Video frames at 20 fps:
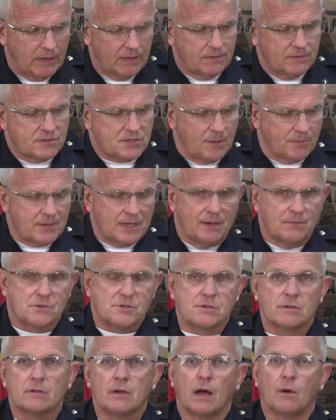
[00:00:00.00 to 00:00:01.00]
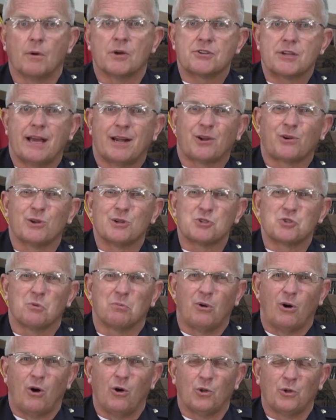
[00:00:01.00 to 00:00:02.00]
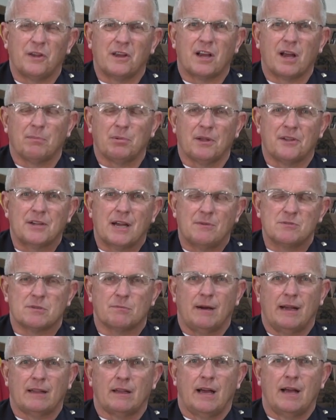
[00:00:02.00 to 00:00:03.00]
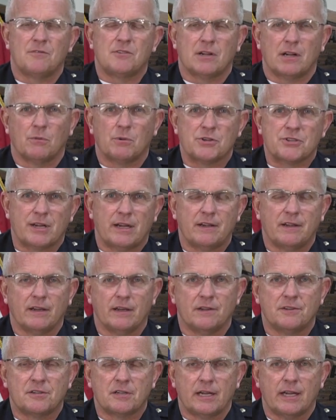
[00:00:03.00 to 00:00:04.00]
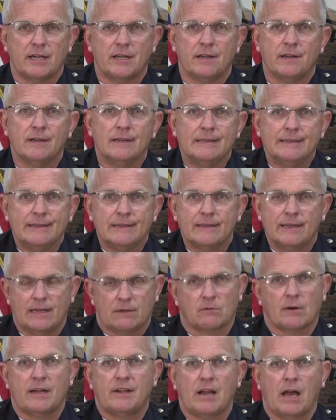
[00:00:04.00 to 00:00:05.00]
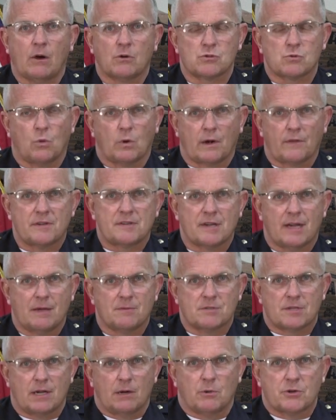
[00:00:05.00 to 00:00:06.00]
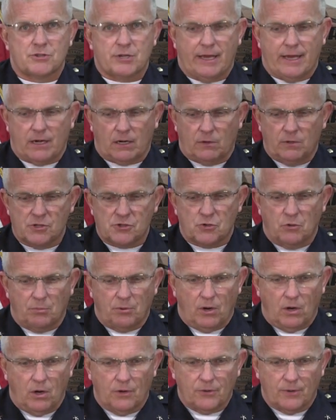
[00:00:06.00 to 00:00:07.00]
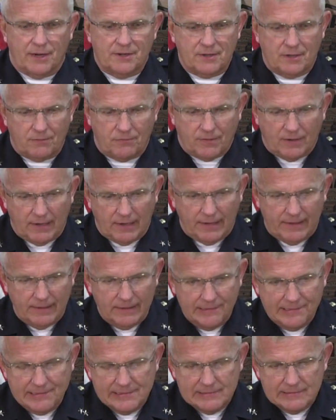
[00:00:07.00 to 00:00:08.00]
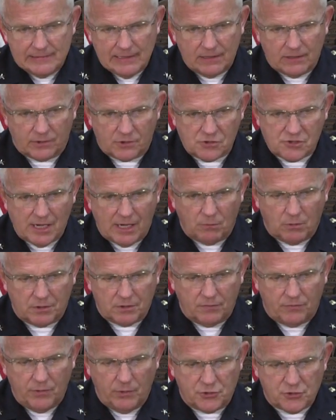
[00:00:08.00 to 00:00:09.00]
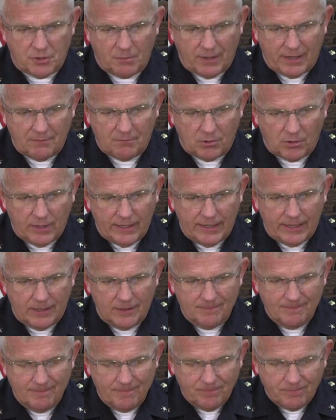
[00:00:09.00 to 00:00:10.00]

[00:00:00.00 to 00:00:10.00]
sometimes I wish I had a crystal ball. Only a couple of times in my life did I wish I did. Today and right now is one of the times that I wish I had a crystal ball to identify and understand what the future might bring.